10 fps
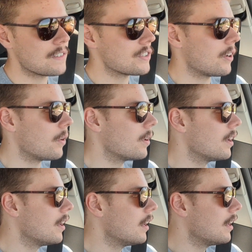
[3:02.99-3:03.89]
So
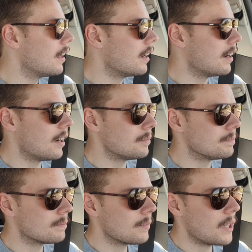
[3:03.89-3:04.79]

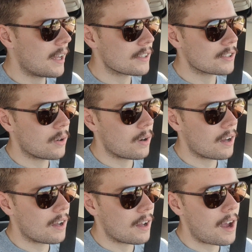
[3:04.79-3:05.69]
so
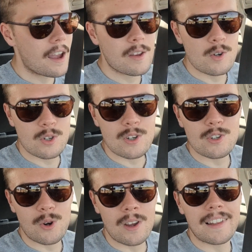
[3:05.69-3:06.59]
I usually
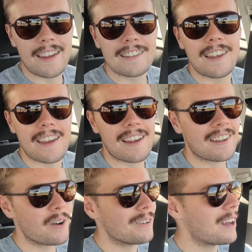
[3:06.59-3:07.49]
enjoy leg day. I
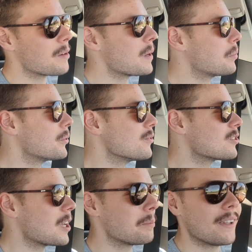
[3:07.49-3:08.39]
know a lot of people do
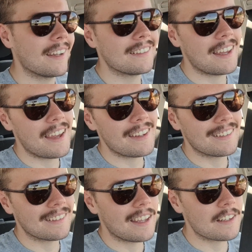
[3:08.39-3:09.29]
skip leg day,
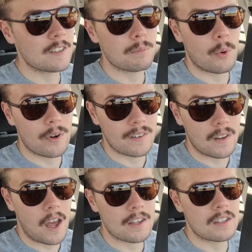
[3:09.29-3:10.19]
and it's important
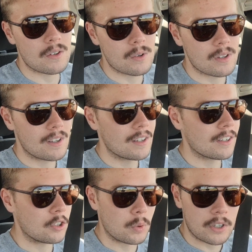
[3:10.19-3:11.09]
not to,
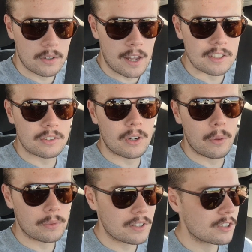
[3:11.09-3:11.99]
because when your legs grow,
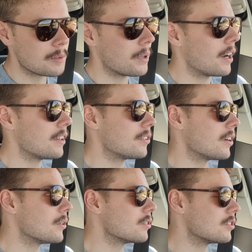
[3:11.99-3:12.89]
the rest of your body grows.